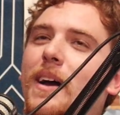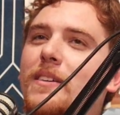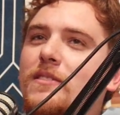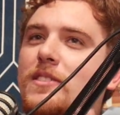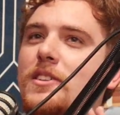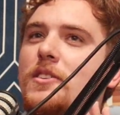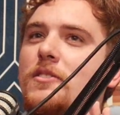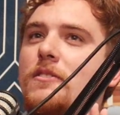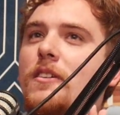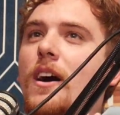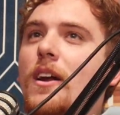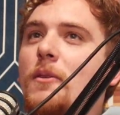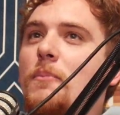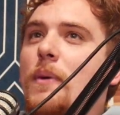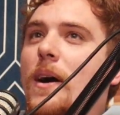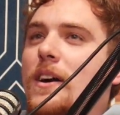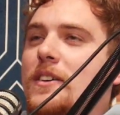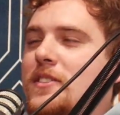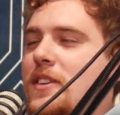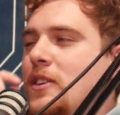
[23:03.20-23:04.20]
little
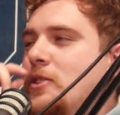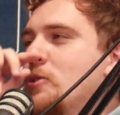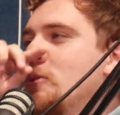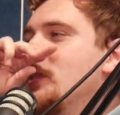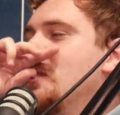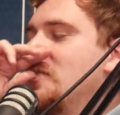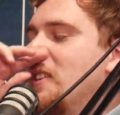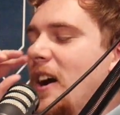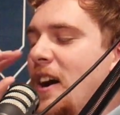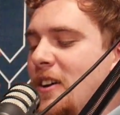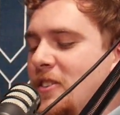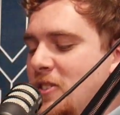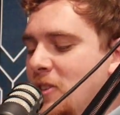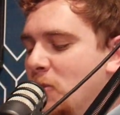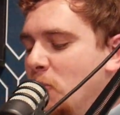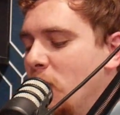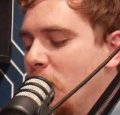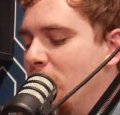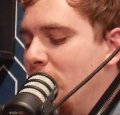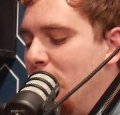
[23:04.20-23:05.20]
letterbox entry, is honestly
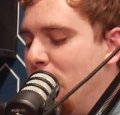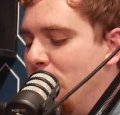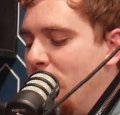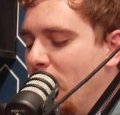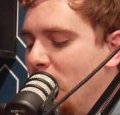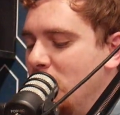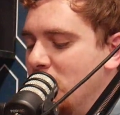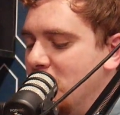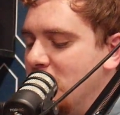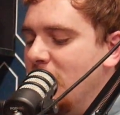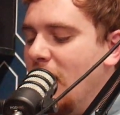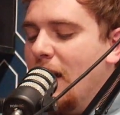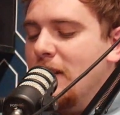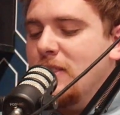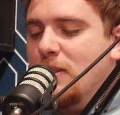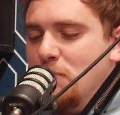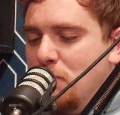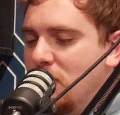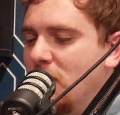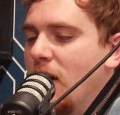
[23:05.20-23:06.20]
one of my favorites. Not
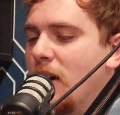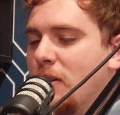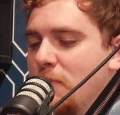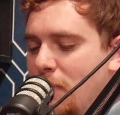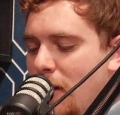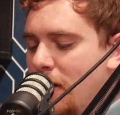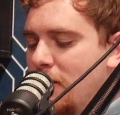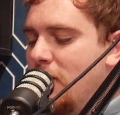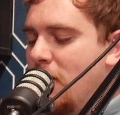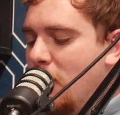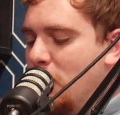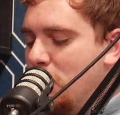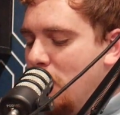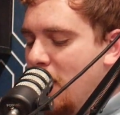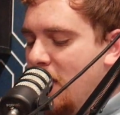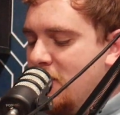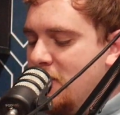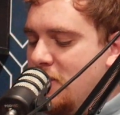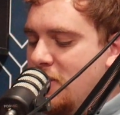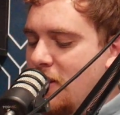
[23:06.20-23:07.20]
to plug my
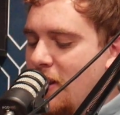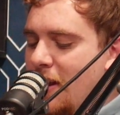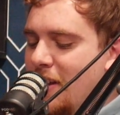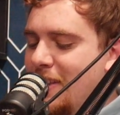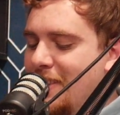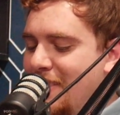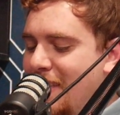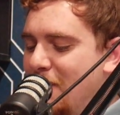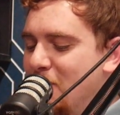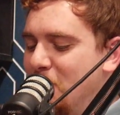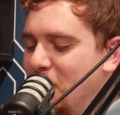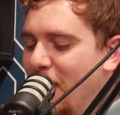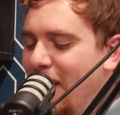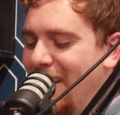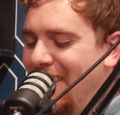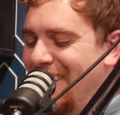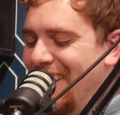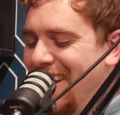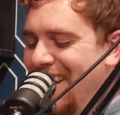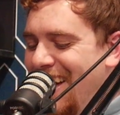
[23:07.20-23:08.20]
letterbox or anything,
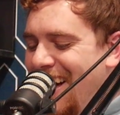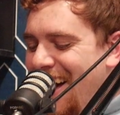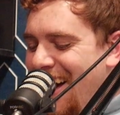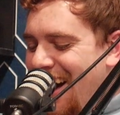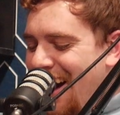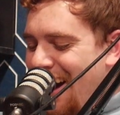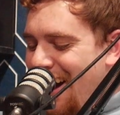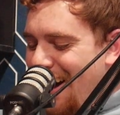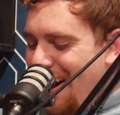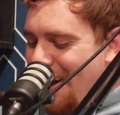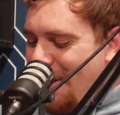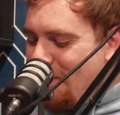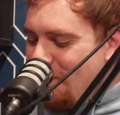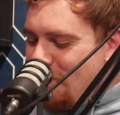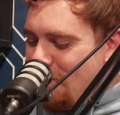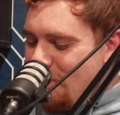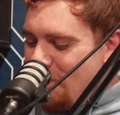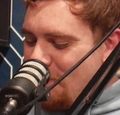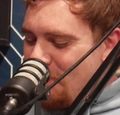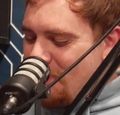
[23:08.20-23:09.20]
but
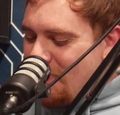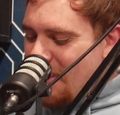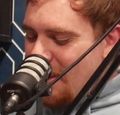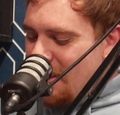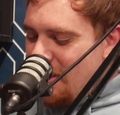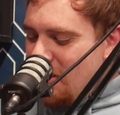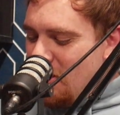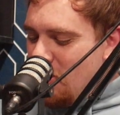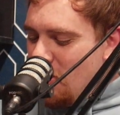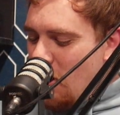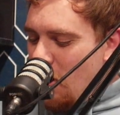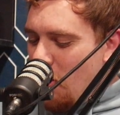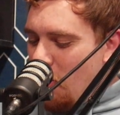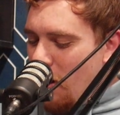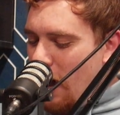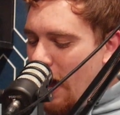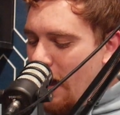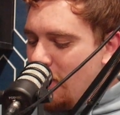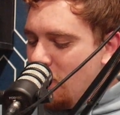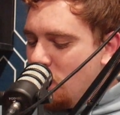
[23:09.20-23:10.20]

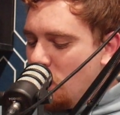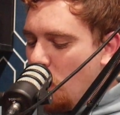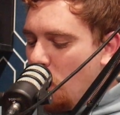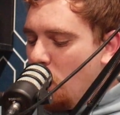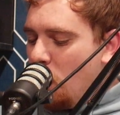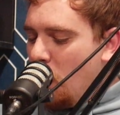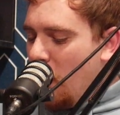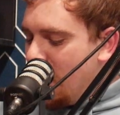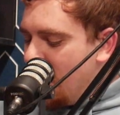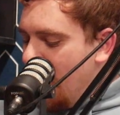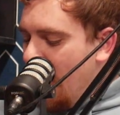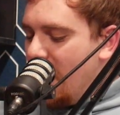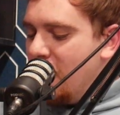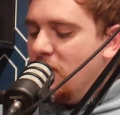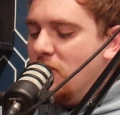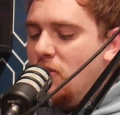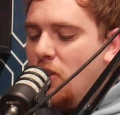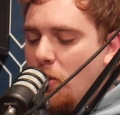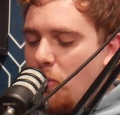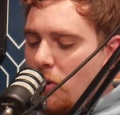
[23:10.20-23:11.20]
I don't
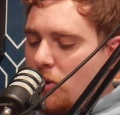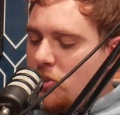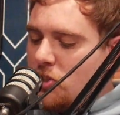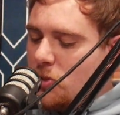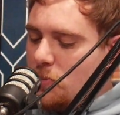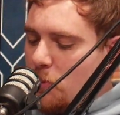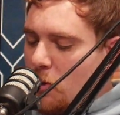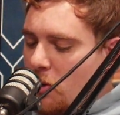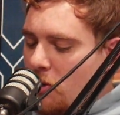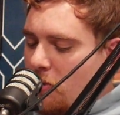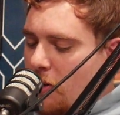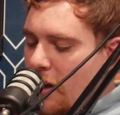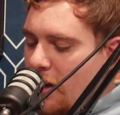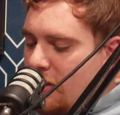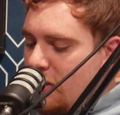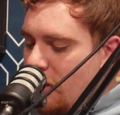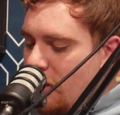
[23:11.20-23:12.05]
want to spoil anything.